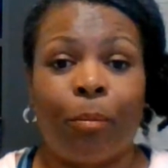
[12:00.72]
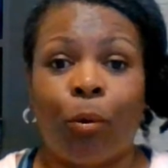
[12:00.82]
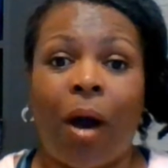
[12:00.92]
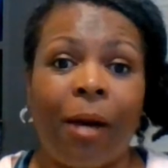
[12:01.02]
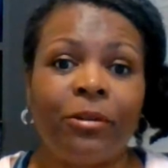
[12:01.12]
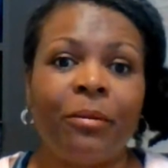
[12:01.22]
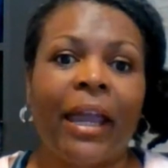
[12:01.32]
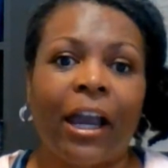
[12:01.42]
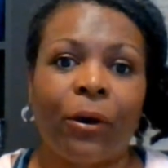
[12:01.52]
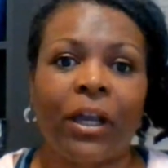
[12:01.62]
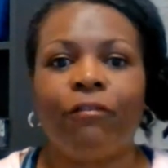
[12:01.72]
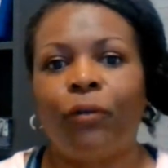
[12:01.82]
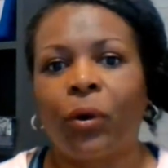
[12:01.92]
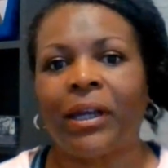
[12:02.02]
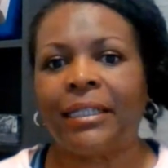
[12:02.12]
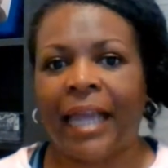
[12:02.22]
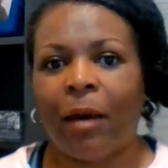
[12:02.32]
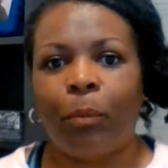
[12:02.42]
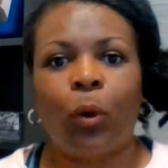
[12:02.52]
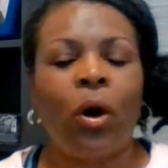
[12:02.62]
a problem area, for
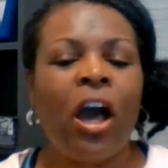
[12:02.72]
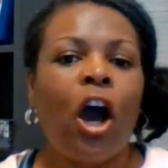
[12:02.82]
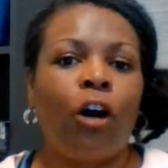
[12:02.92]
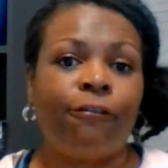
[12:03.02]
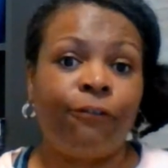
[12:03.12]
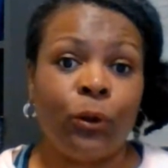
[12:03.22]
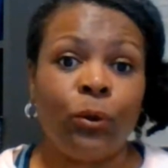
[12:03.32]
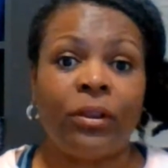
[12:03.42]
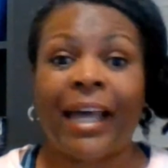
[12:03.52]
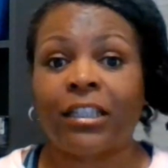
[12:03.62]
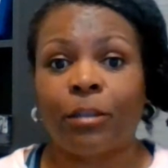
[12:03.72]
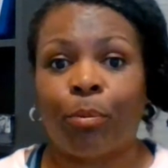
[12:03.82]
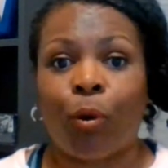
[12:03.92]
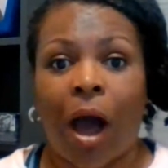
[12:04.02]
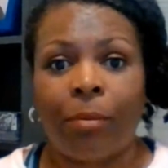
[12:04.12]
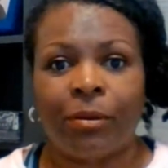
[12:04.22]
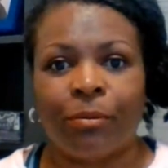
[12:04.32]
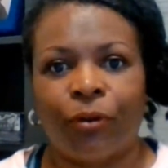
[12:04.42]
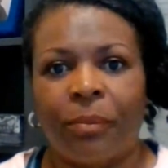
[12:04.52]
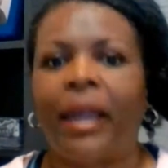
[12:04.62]
example, a food that's a
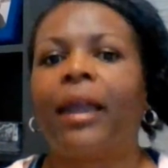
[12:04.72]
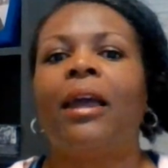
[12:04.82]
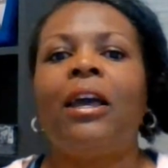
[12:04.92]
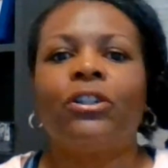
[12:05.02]
problem for me.